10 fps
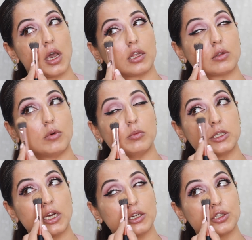At the
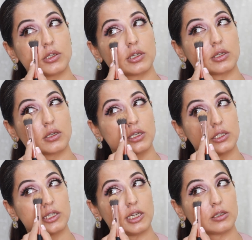moment, I had just
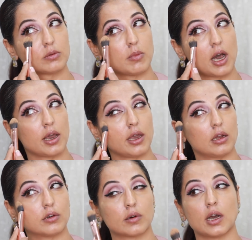concealed my
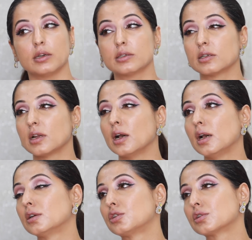under eyes, and I
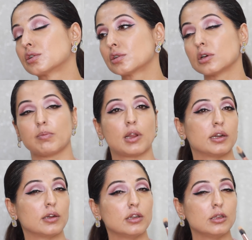had just
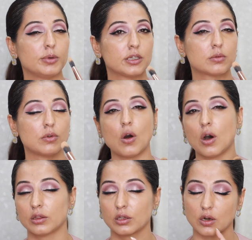applied a little bit
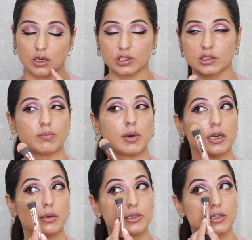on the corners of my
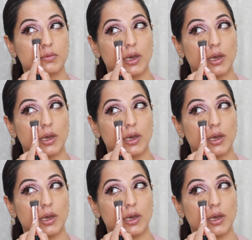lips as